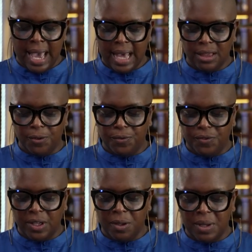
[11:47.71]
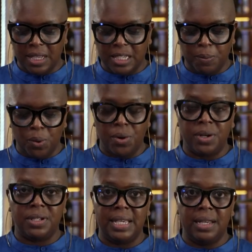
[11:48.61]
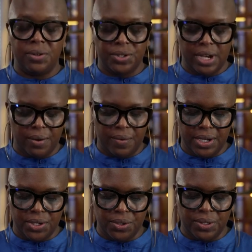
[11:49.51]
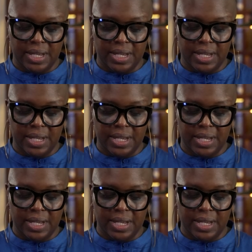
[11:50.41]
and the film explores the intergenerational